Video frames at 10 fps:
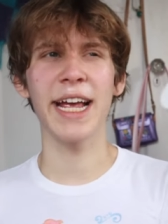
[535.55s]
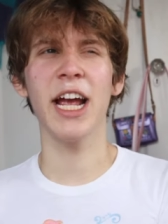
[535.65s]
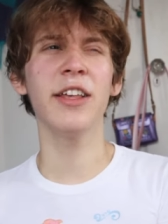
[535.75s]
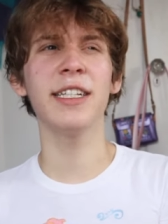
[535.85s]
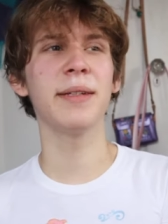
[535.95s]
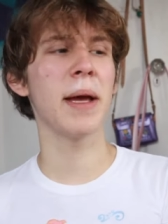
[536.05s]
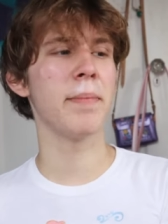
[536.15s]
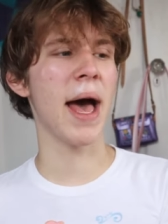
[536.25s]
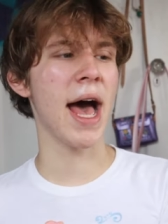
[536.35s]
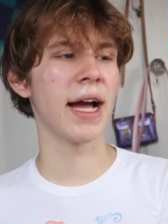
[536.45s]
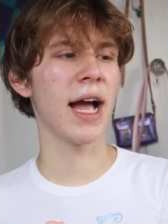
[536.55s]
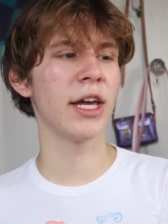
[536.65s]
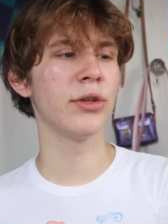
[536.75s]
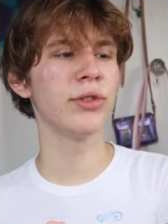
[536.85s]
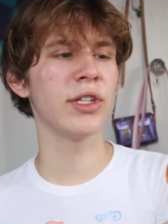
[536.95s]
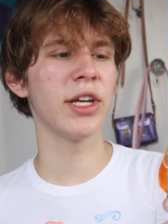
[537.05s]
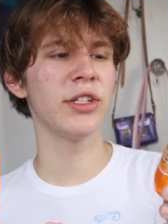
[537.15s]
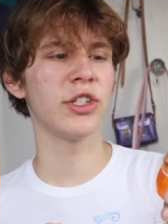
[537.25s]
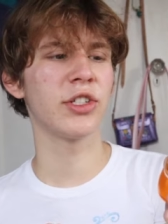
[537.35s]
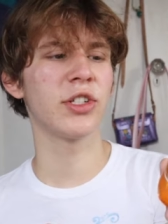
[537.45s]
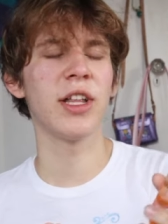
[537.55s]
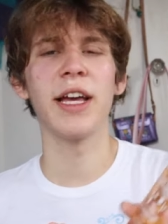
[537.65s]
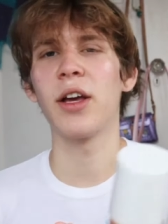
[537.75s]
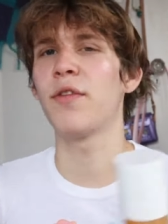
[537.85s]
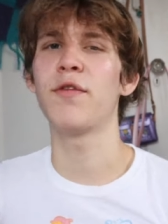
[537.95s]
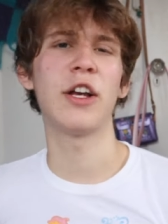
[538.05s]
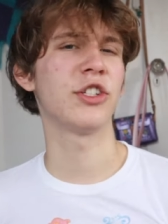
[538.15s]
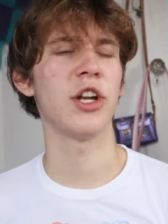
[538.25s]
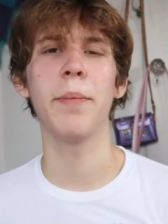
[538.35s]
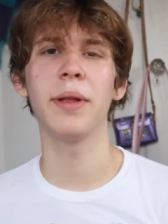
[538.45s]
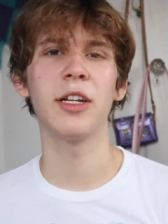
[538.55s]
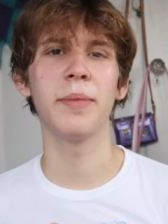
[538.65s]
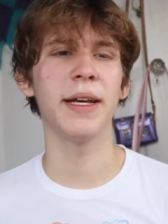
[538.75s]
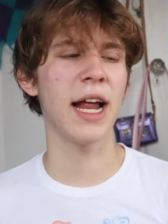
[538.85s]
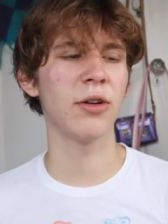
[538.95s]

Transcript: I carry this in my bag. I use it just to like freshen up a little bit.